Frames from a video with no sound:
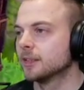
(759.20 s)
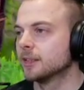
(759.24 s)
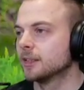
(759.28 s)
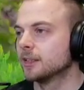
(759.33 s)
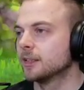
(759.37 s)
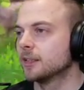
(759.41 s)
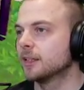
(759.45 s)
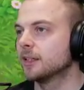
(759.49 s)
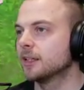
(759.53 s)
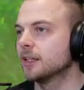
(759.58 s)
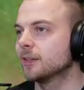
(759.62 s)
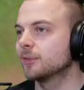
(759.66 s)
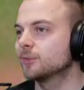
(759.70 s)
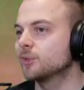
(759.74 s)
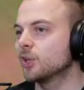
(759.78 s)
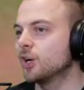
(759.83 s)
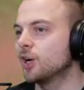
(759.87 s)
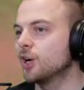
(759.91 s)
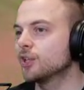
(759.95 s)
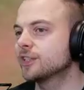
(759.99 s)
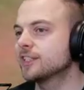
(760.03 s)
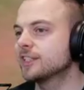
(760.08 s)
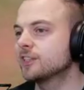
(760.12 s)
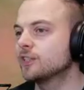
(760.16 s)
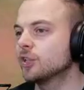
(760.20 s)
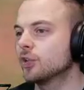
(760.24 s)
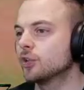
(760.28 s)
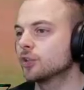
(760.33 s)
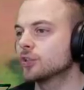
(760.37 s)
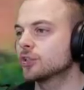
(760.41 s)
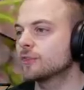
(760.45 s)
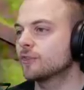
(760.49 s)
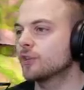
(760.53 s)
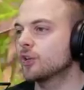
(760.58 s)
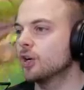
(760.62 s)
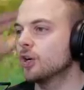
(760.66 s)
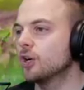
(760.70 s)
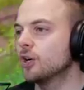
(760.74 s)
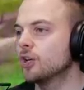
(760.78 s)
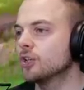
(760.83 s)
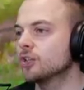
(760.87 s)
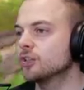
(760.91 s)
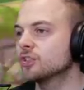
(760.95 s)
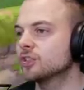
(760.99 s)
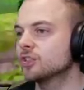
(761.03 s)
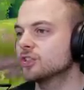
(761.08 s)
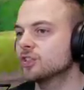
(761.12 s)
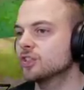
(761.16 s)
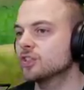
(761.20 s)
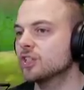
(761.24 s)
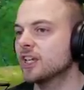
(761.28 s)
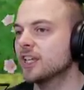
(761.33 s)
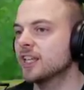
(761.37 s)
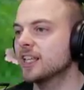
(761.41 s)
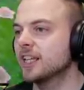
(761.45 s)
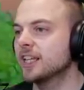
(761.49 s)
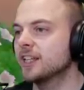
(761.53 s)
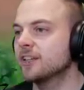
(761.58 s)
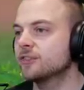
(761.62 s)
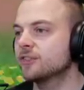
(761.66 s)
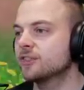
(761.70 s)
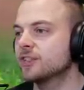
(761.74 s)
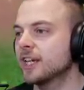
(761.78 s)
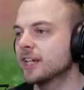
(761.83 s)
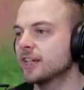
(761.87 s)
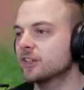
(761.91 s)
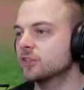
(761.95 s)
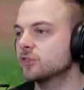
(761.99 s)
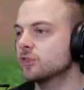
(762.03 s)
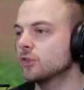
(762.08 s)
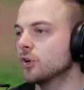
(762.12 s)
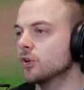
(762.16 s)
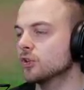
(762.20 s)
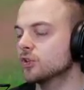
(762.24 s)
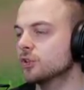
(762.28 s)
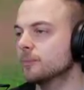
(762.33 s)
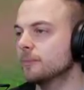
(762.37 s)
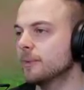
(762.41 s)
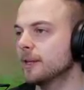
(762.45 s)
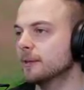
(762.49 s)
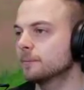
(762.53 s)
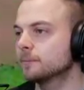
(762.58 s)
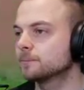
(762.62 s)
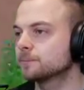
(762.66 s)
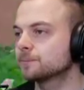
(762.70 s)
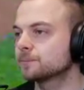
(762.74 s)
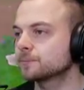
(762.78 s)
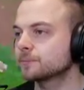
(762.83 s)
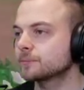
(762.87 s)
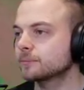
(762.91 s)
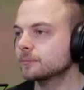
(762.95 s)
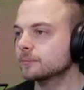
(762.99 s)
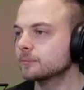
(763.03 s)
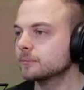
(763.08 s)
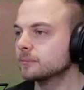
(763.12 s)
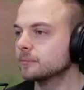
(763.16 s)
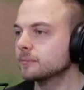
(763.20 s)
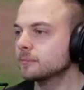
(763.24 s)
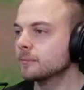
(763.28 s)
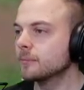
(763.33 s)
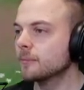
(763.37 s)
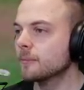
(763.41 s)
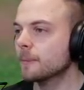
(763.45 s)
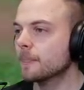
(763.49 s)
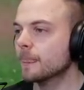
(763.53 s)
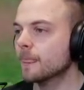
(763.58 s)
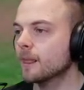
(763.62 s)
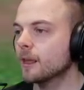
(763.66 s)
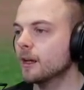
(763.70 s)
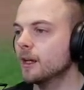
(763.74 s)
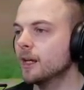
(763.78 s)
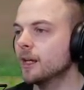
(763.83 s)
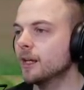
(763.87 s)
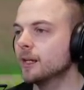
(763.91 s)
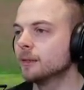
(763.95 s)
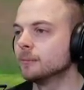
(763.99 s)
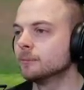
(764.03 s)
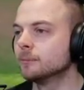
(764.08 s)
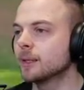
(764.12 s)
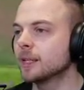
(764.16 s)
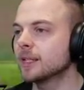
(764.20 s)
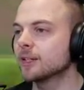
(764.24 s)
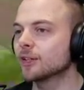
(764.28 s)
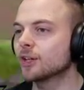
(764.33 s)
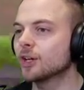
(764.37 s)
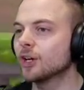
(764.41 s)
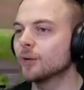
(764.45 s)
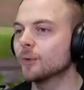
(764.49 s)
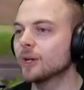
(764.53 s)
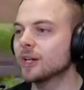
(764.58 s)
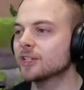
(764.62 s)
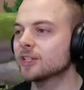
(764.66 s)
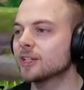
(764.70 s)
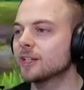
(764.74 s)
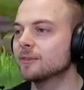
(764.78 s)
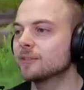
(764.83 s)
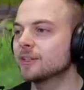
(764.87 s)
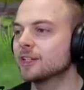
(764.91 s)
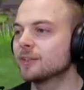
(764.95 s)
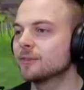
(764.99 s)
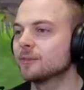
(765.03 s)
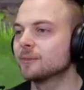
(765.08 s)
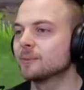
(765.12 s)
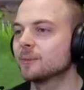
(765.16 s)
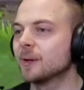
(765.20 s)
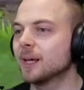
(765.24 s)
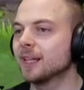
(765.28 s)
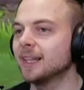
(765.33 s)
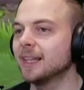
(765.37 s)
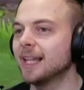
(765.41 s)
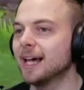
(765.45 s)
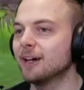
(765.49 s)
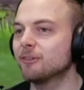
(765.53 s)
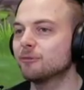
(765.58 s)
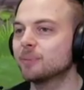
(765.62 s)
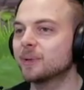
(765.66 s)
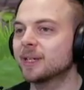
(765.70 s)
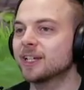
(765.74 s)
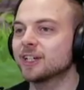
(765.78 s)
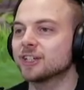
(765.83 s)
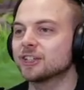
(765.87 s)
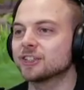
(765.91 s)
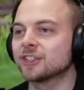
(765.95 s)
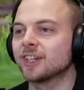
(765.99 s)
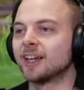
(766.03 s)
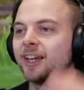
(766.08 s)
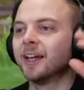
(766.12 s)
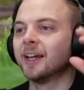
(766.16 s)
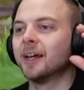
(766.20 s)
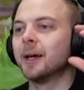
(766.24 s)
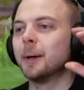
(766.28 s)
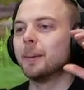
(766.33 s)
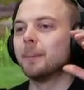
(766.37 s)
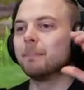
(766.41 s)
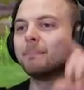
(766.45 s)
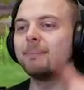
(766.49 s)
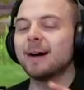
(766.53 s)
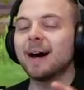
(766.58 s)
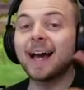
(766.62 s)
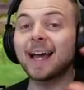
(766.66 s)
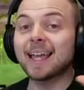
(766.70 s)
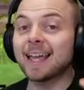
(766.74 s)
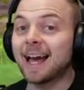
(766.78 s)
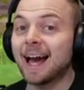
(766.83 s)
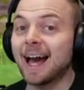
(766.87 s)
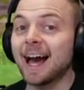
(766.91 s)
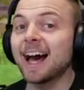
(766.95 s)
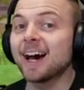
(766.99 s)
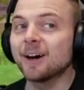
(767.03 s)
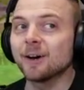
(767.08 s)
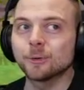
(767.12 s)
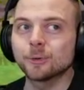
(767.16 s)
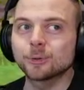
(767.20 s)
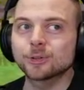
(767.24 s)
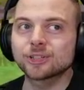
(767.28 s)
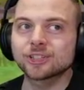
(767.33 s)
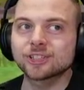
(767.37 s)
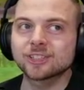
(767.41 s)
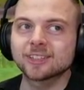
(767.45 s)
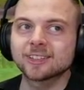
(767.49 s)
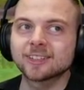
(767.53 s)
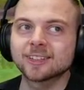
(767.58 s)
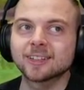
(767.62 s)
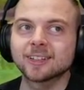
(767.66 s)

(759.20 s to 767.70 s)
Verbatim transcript: Uh, of course he does. Of course he lives next door to me. Uh, me and Nicole are actually having a, a laugh because my house